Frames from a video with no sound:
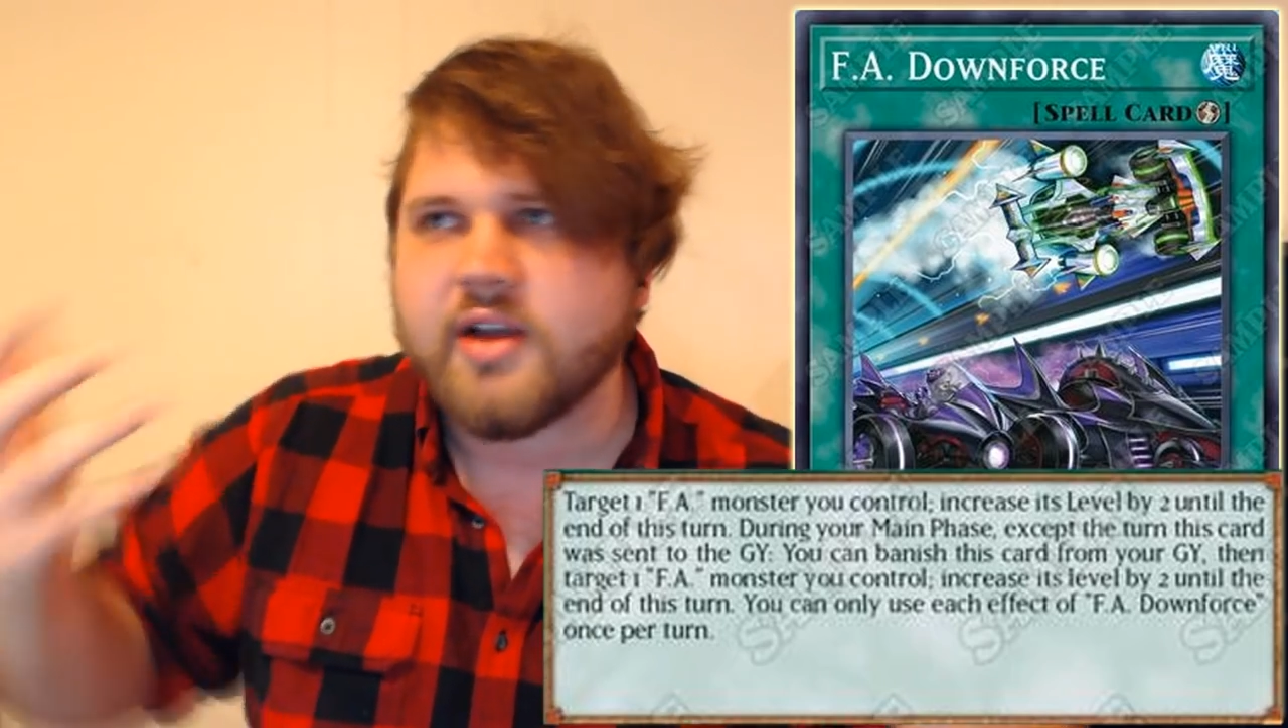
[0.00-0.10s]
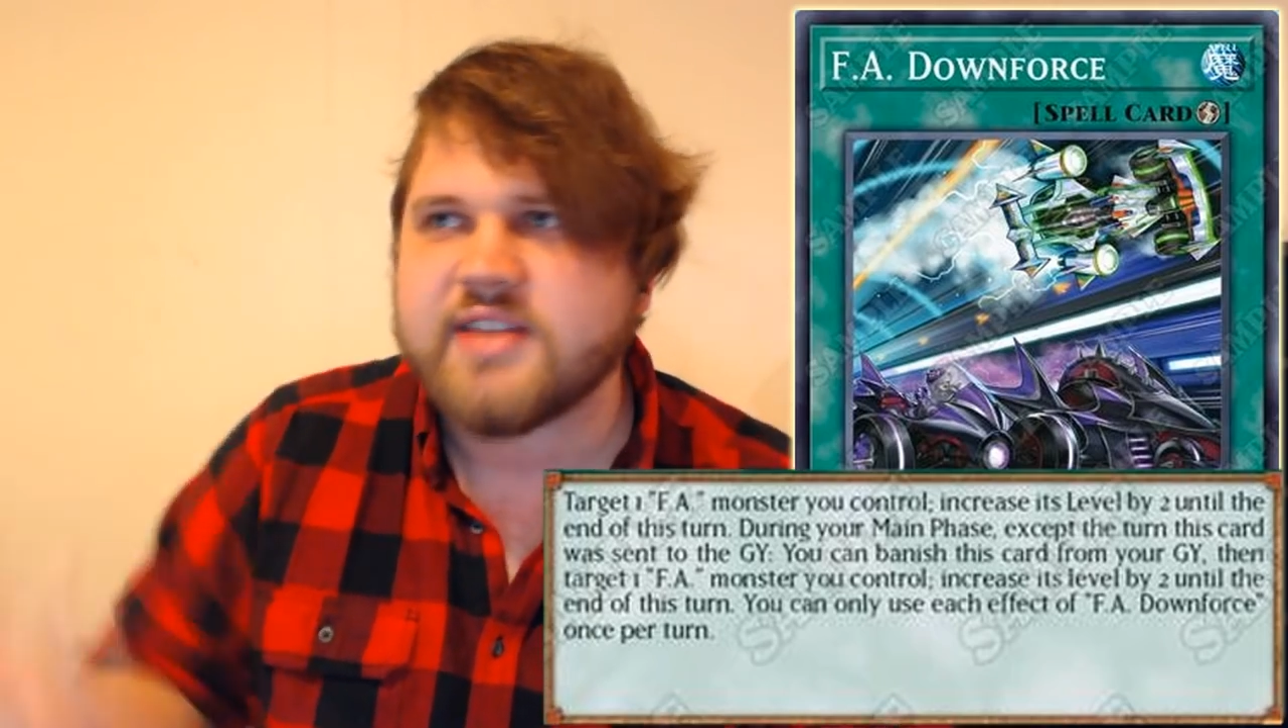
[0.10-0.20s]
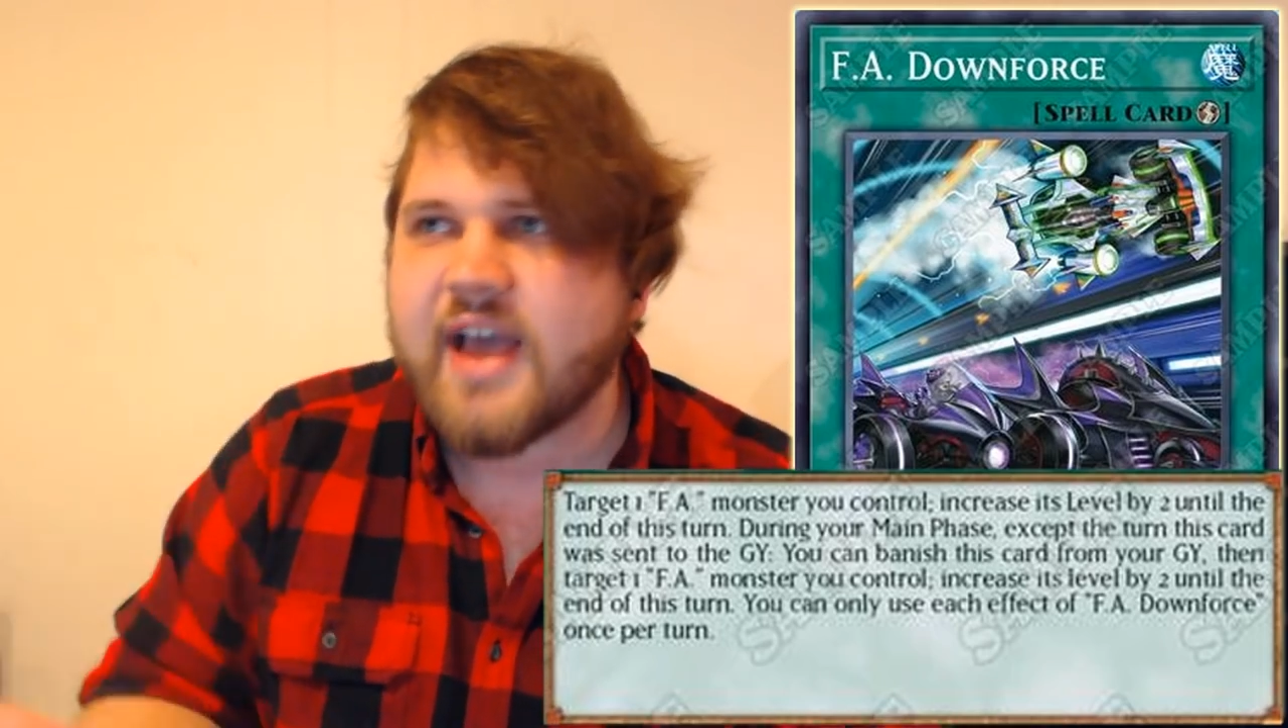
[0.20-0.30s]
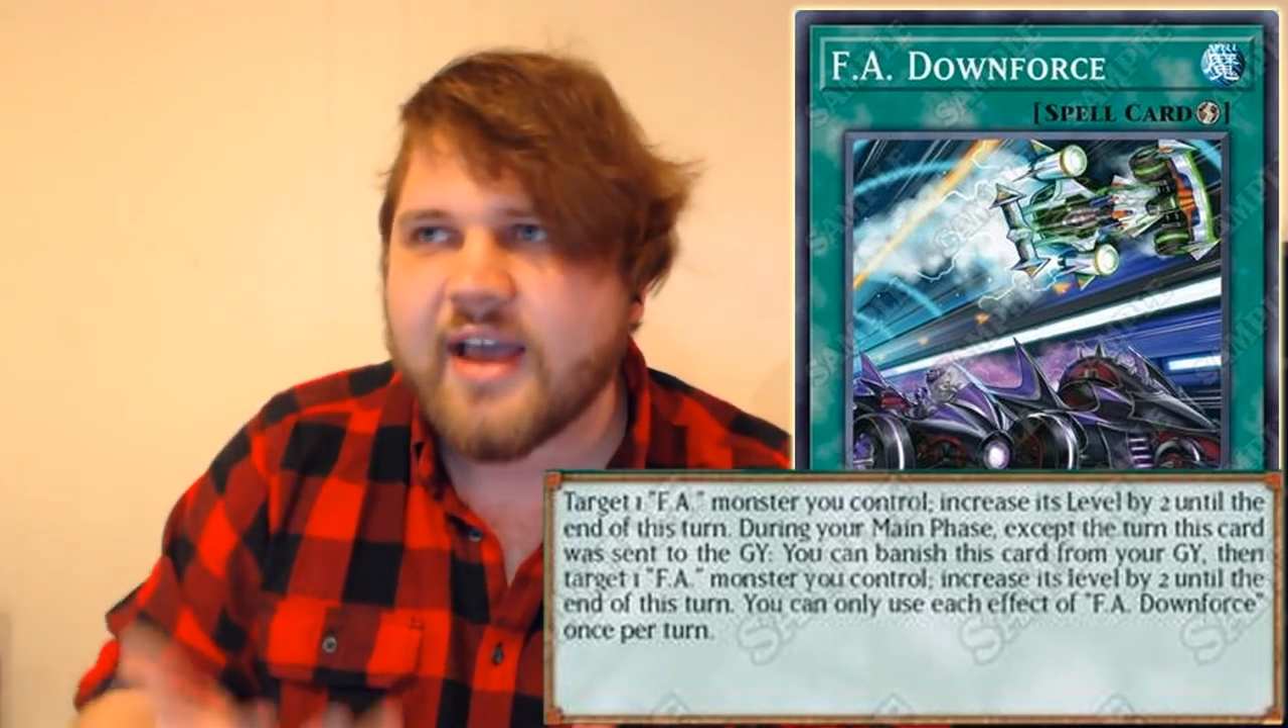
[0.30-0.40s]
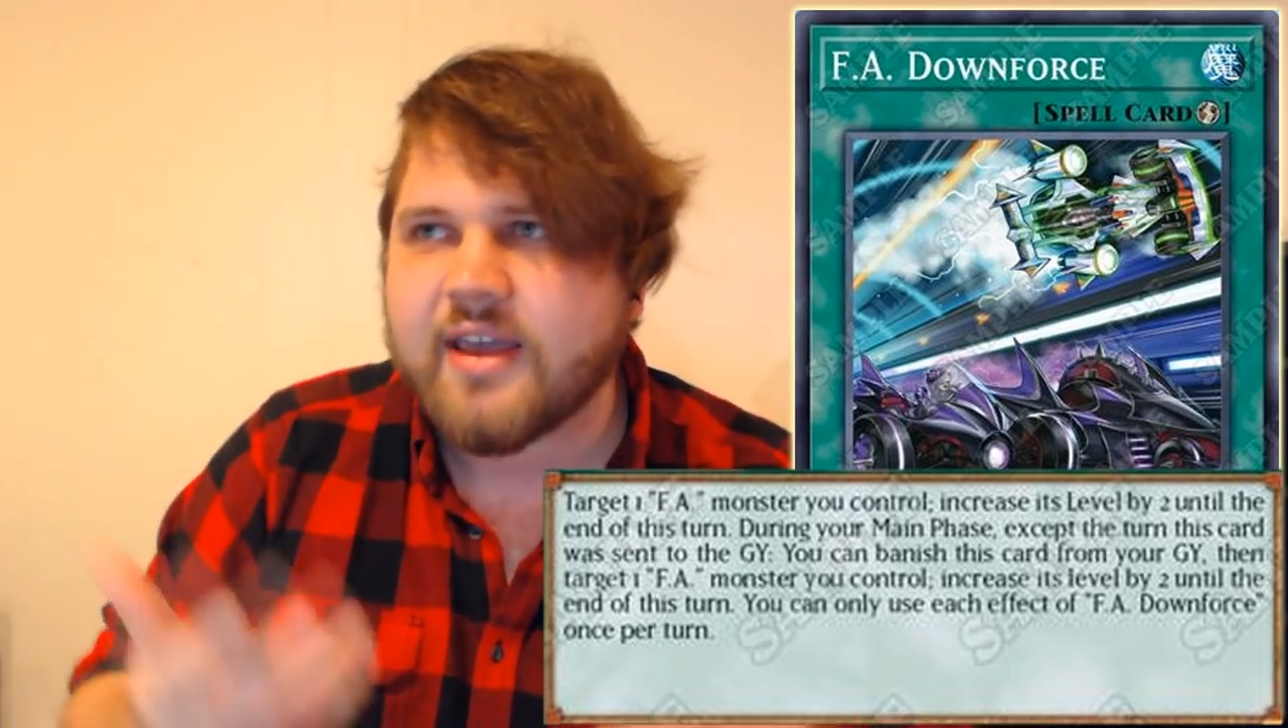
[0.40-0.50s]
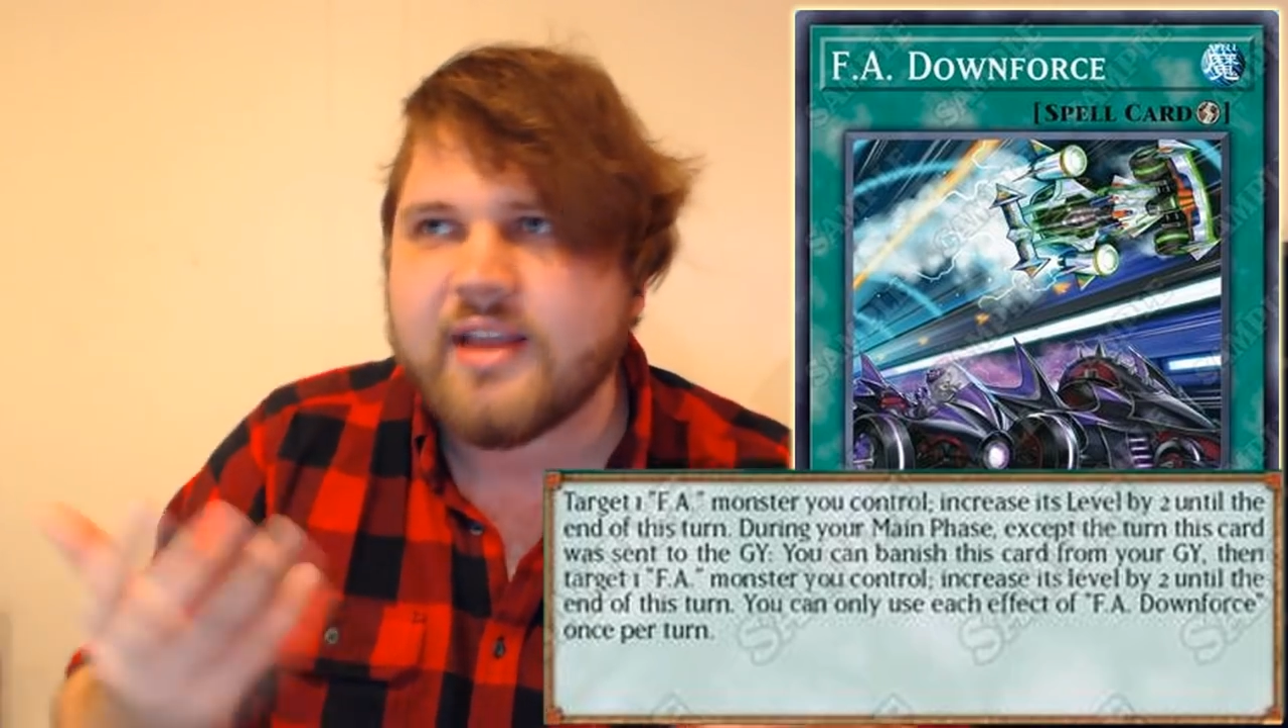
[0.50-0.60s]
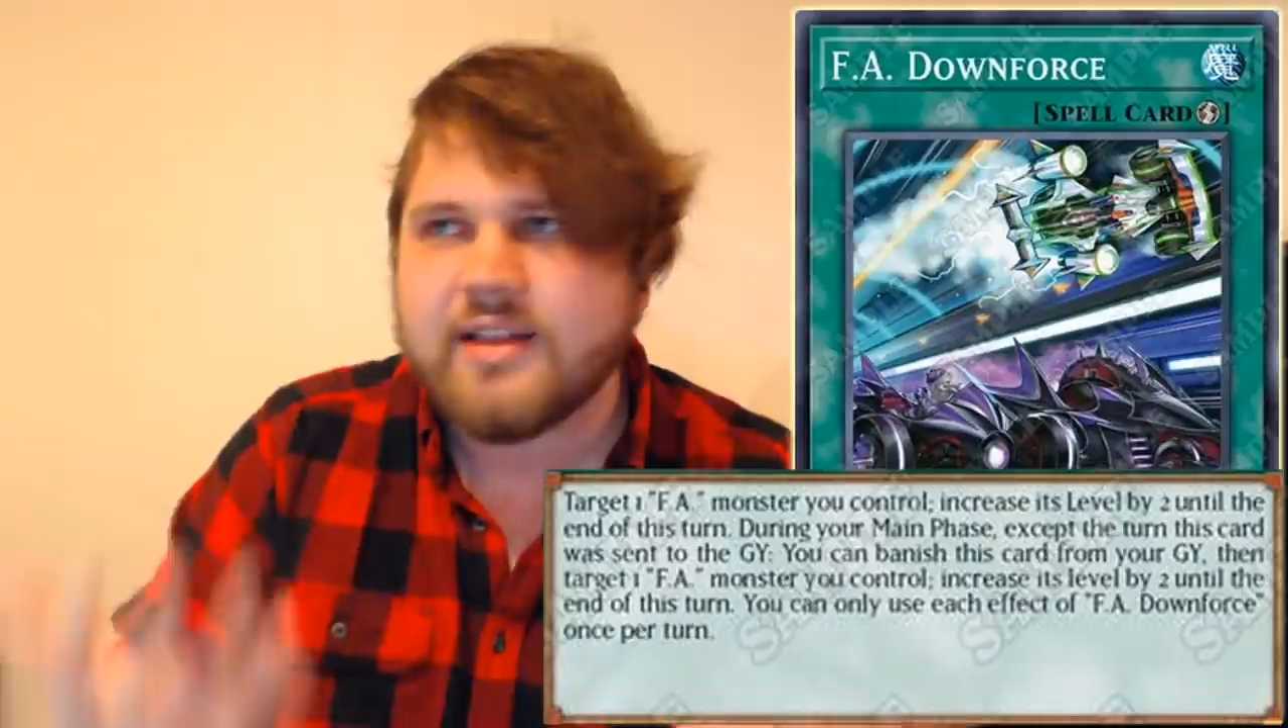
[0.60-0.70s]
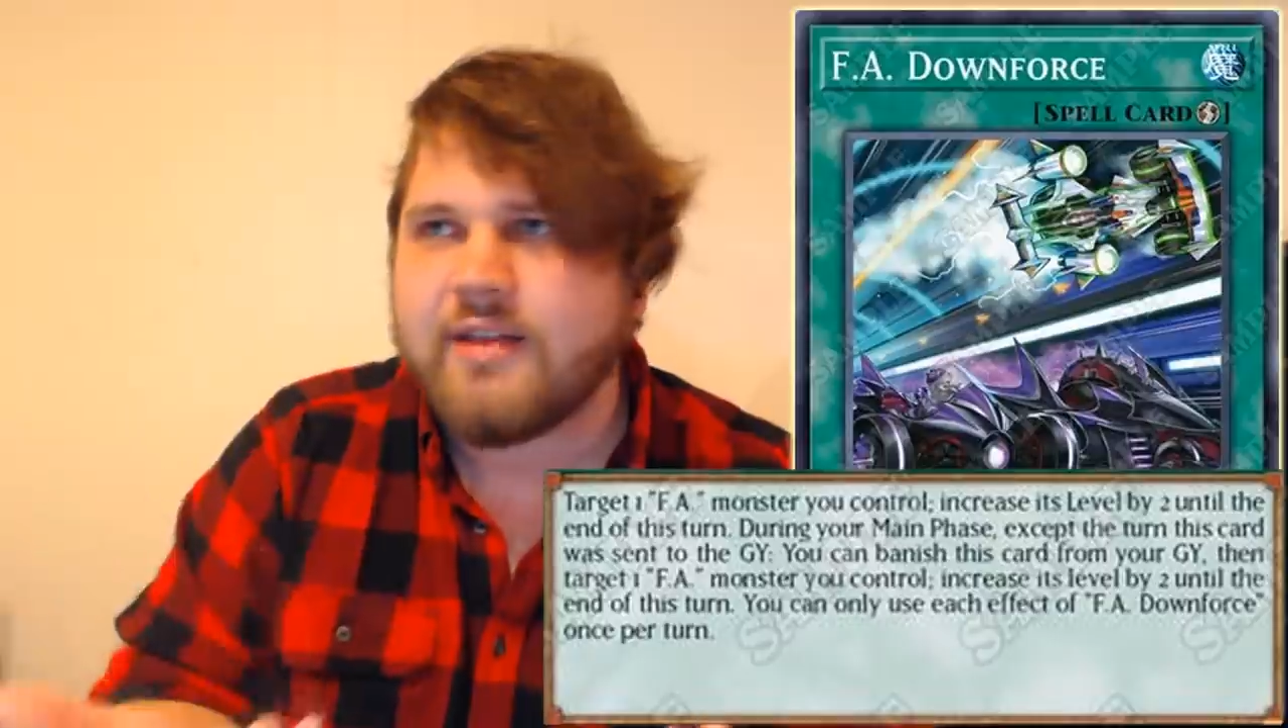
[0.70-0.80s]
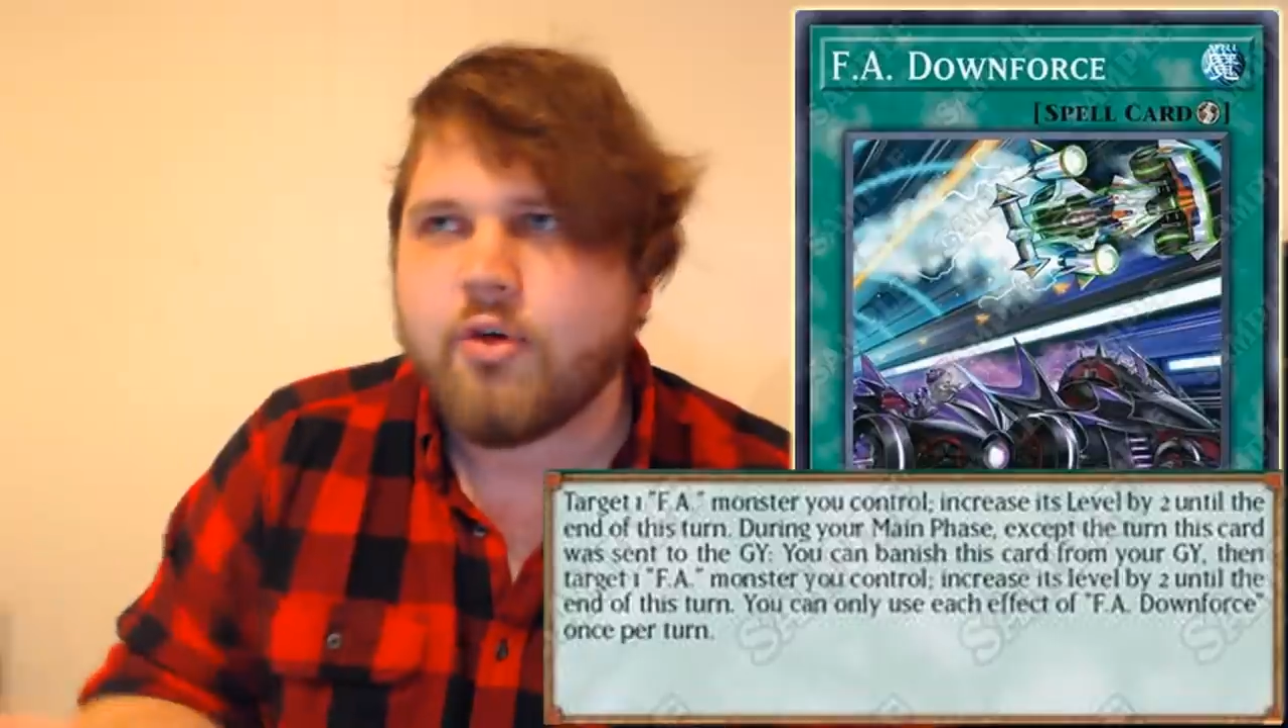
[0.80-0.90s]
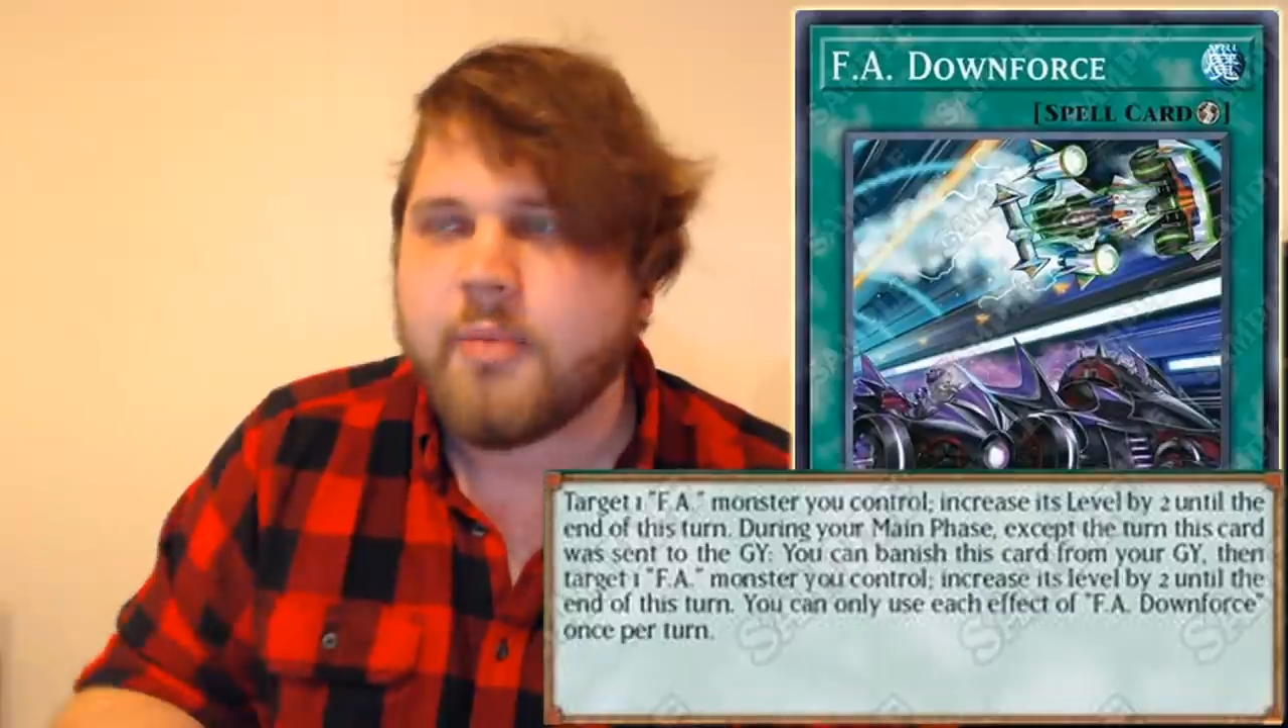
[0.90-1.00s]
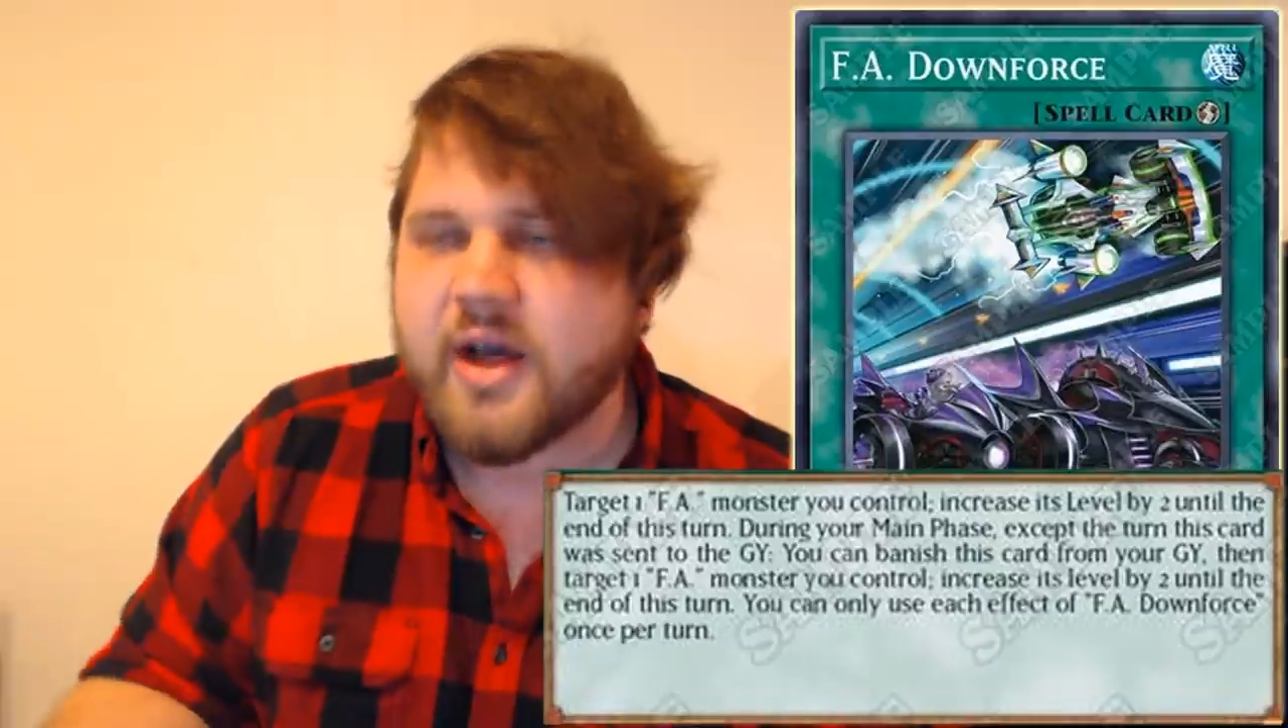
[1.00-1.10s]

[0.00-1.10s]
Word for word: attack and level